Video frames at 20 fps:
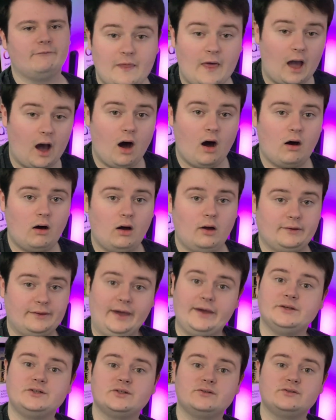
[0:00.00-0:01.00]
There are
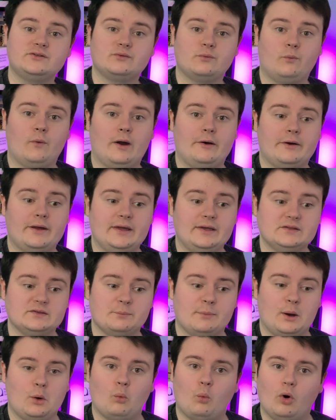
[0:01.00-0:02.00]
occasions where it is
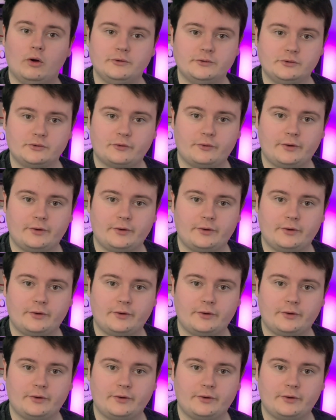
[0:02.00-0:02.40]
about what you